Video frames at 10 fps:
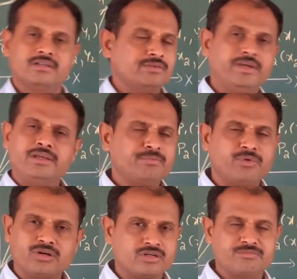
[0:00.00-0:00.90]
Very
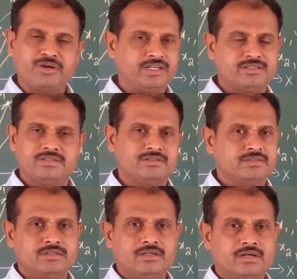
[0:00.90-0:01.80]
important.
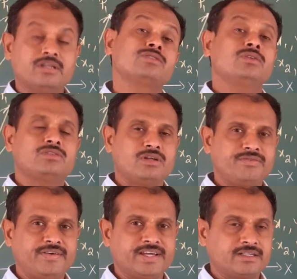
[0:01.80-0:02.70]
Resolution of
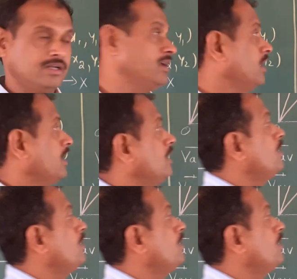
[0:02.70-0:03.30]
a vector. Now